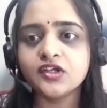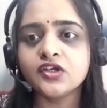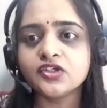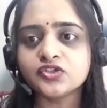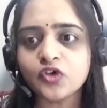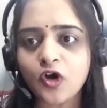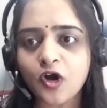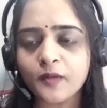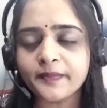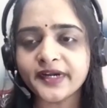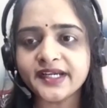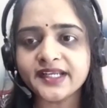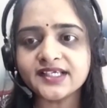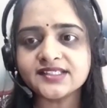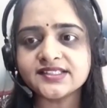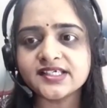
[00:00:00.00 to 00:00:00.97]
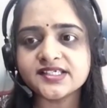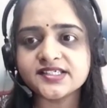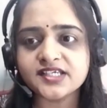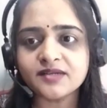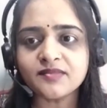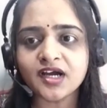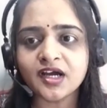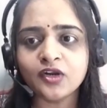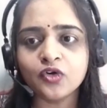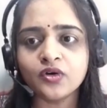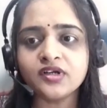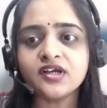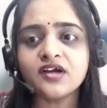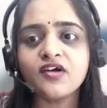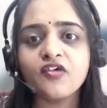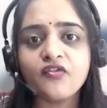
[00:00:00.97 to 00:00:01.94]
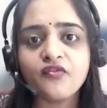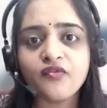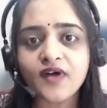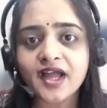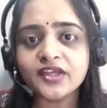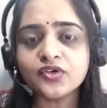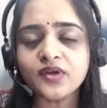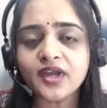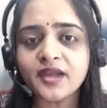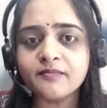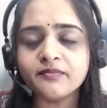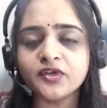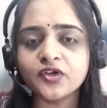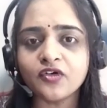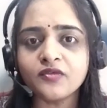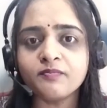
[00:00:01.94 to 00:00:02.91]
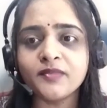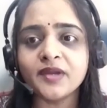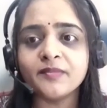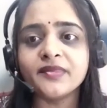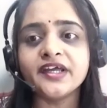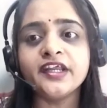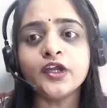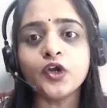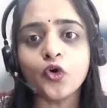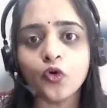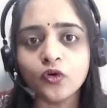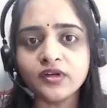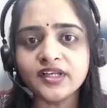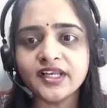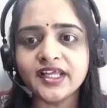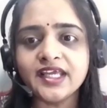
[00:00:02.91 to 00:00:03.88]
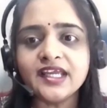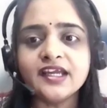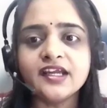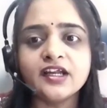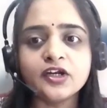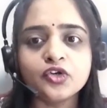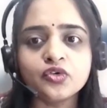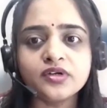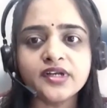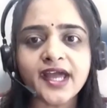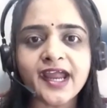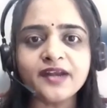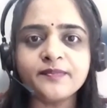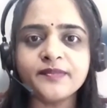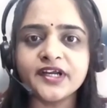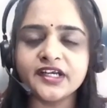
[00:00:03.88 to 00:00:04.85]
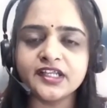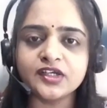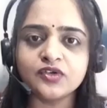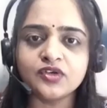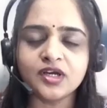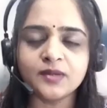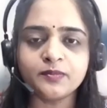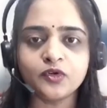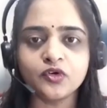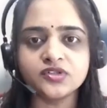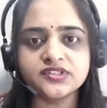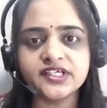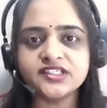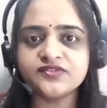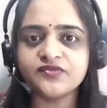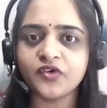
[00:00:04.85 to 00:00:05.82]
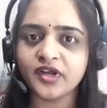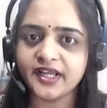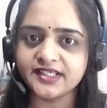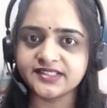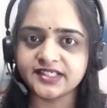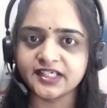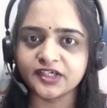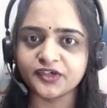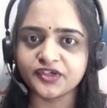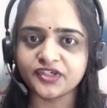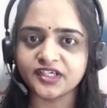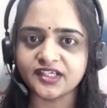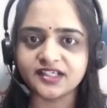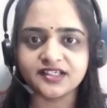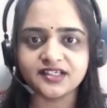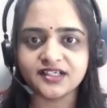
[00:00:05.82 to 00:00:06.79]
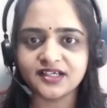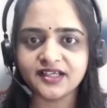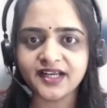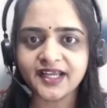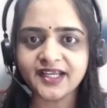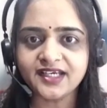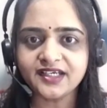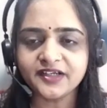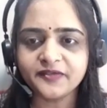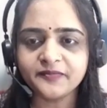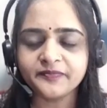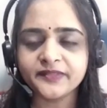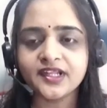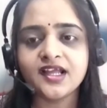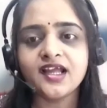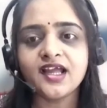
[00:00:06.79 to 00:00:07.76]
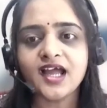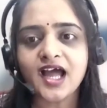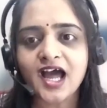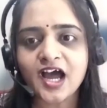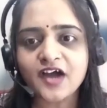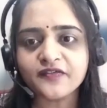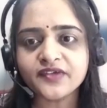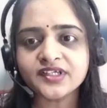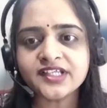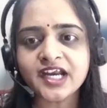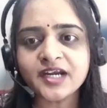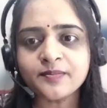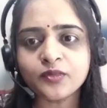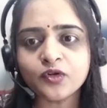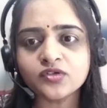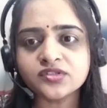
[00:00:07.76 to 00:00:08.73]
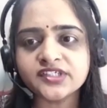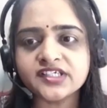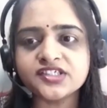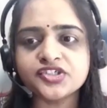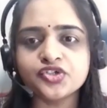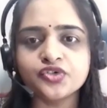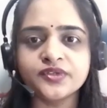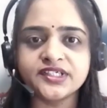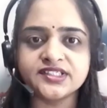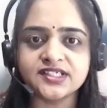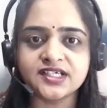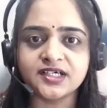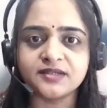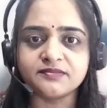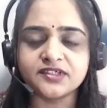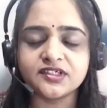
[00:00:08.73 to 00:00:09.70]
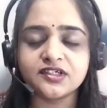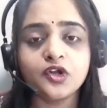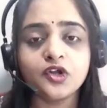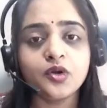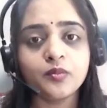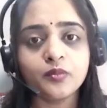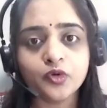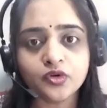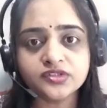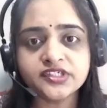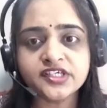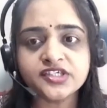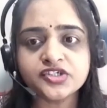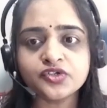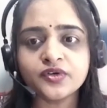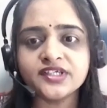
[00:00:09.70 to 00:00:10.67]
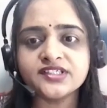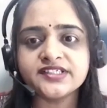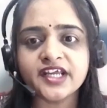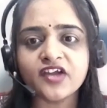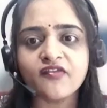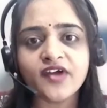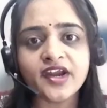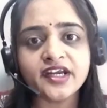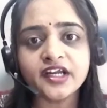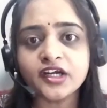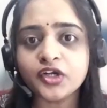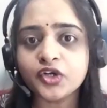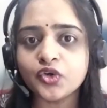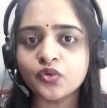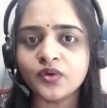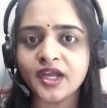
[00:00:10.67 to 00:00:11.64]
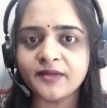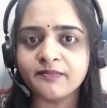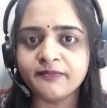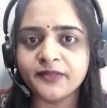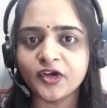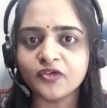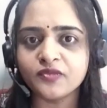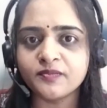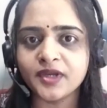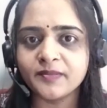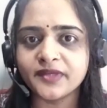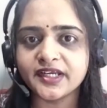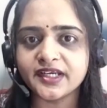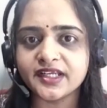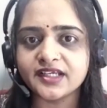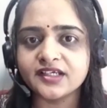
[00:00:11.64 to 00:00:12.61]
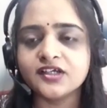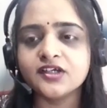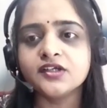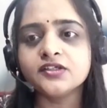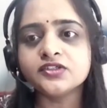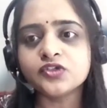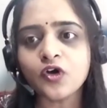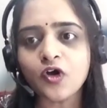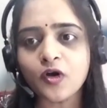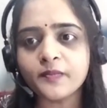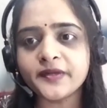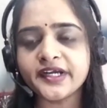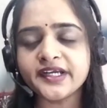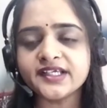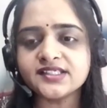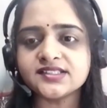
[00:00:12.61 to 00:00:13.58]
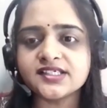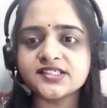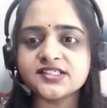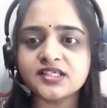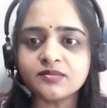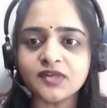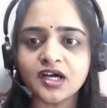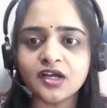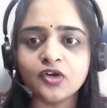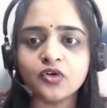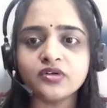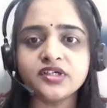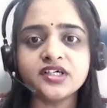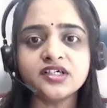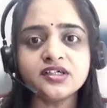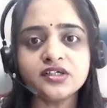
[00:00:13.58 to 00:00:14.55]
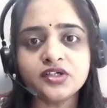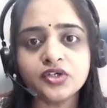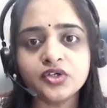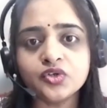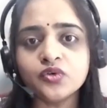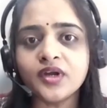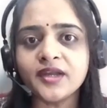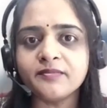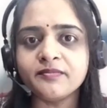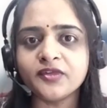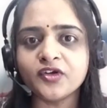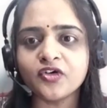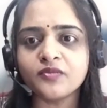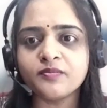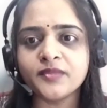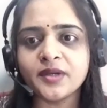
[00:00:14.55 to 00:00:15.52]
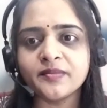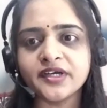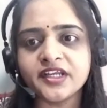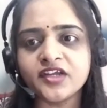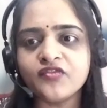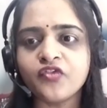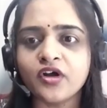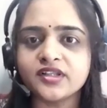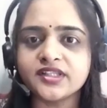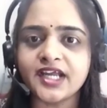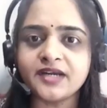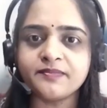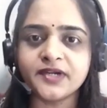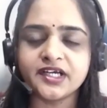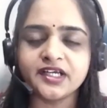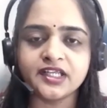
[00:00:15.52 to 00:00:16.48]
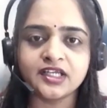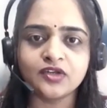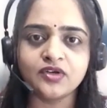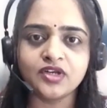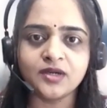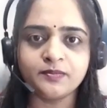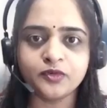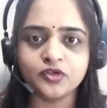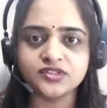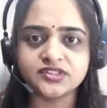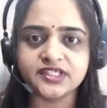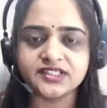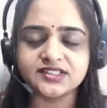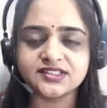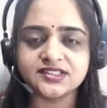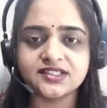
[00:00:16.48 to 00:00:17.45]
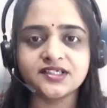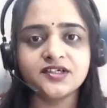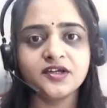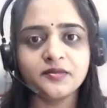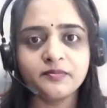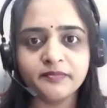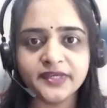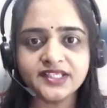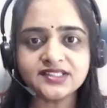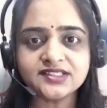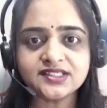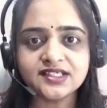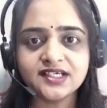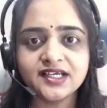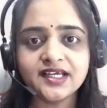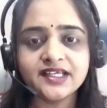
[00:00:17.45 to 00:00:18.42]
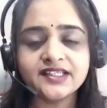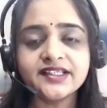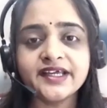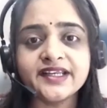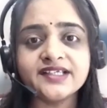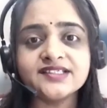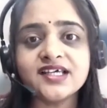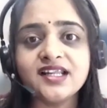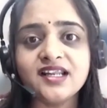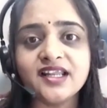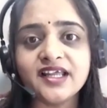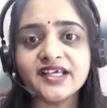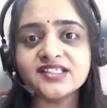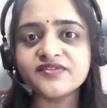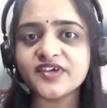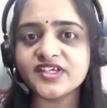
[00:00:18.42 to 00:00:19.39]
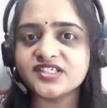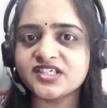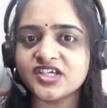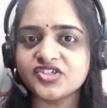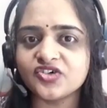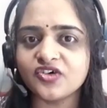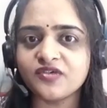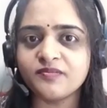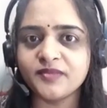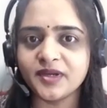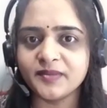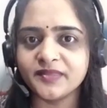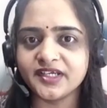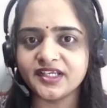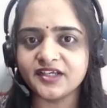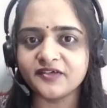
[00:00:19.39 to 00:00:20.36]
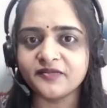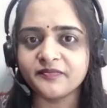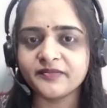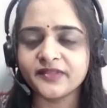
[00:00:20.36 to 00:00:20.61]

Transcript: So operating system allowed 5 MB of memory only to that particular process for execution, right? After that process 2 is come. Process 2 is required the 2 MB of memory. So operating system allowed the 2 MB of memory for that particular process. Means there is a less wastage of memory.